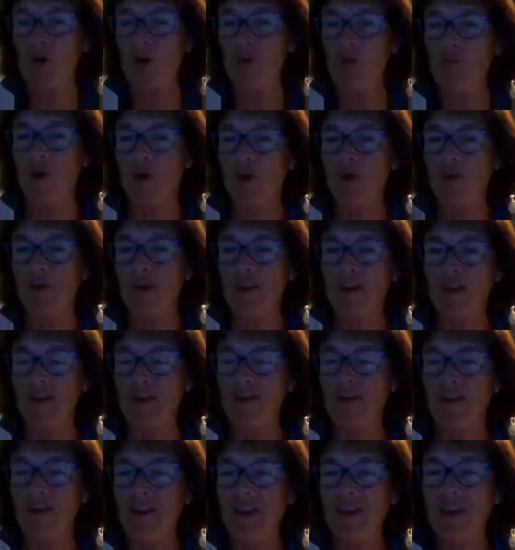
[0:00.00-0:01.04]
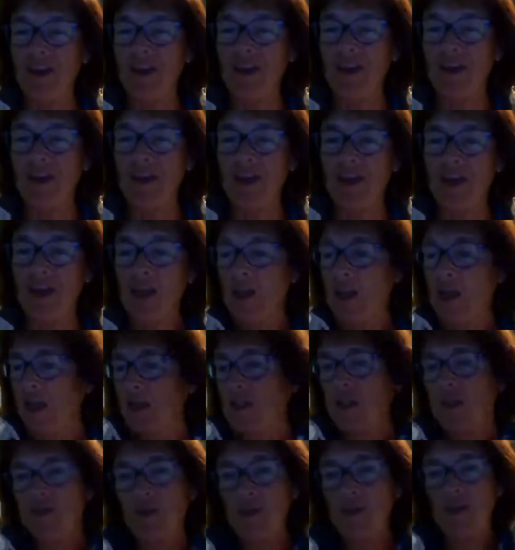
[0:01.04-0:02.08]
mobile. Can I? I
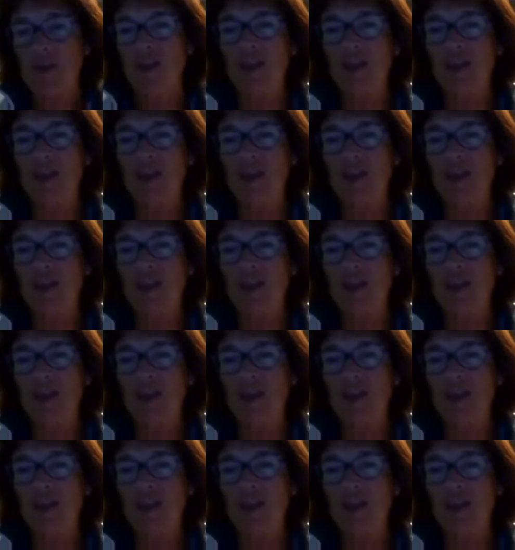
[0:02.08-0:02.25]
don't.